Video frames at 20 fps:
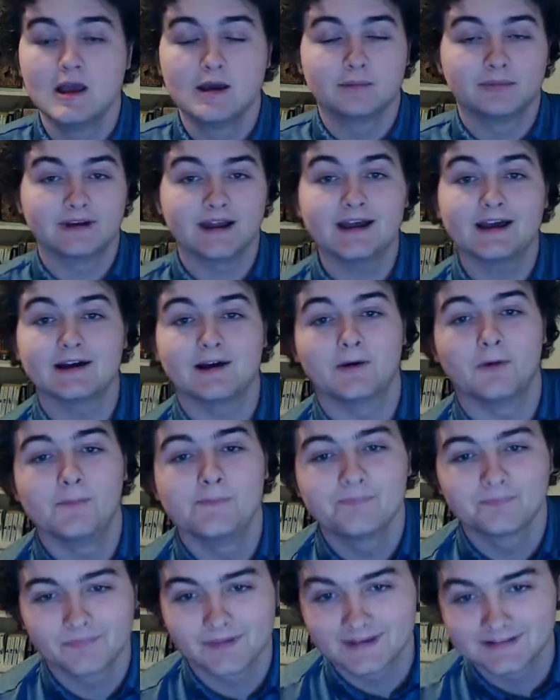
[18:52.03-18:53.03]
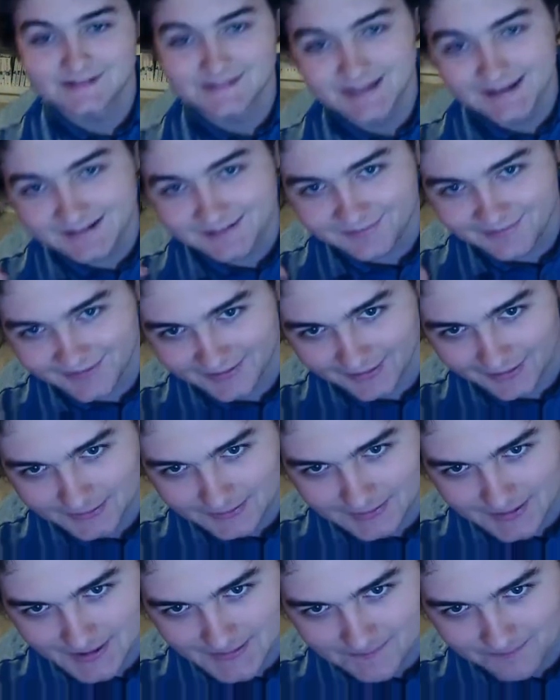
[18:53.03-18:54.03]
But now, it's the end of the
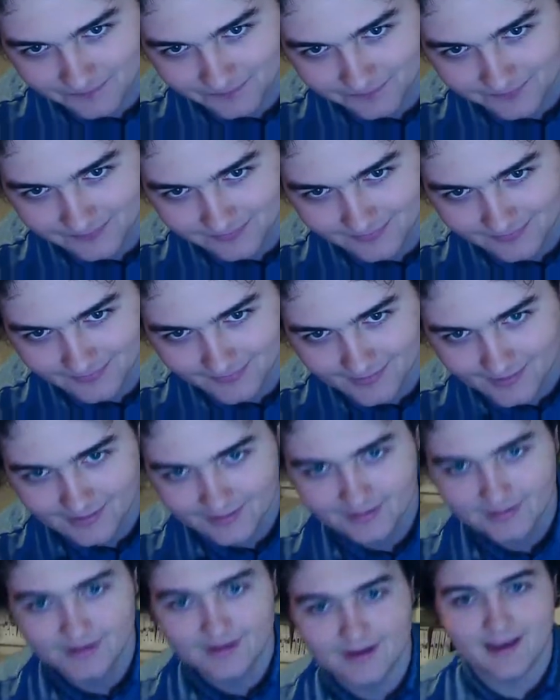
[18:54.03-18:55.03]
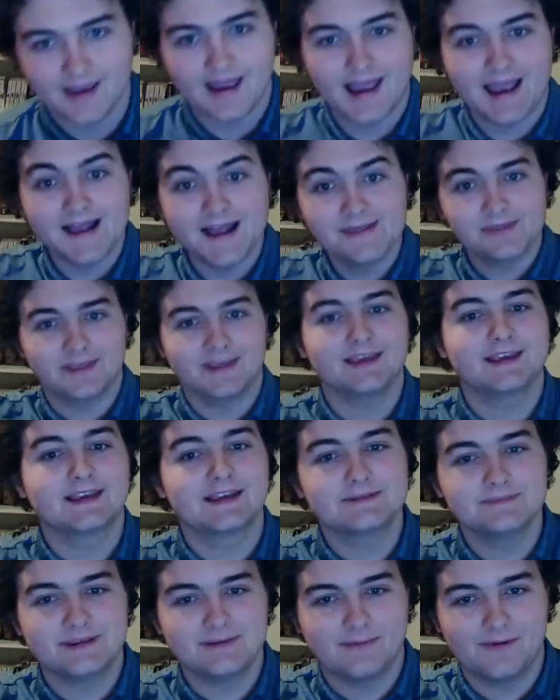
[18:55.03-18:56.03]
arc, and they
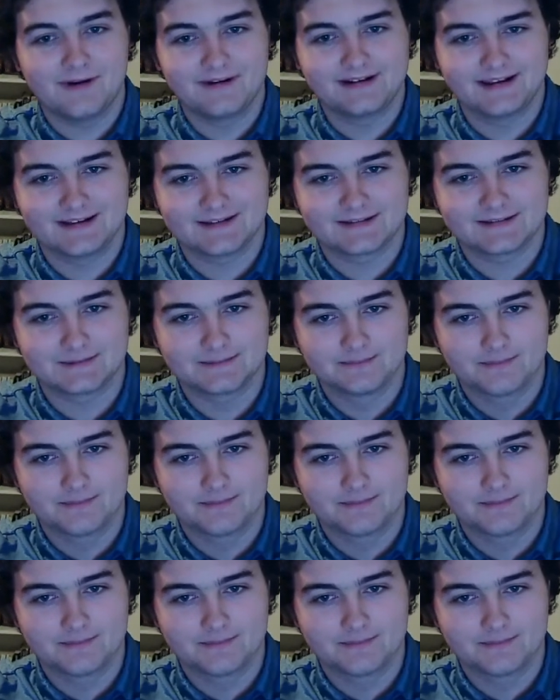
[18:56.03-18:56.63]
can be one-hit.